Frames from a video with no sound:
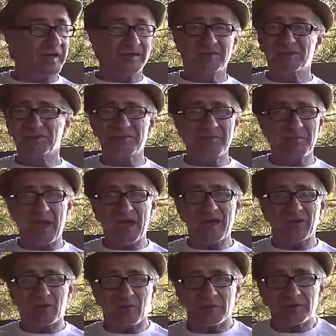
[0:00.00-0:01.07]
It doesn't
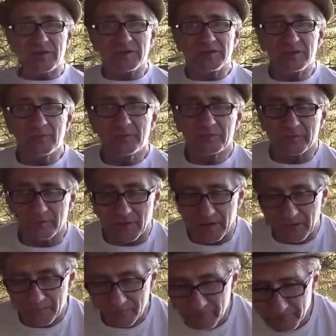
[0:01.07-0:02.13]
matter what they did with their
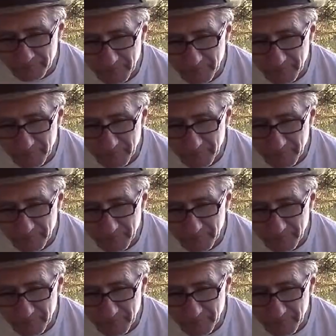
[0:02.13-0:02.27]
life.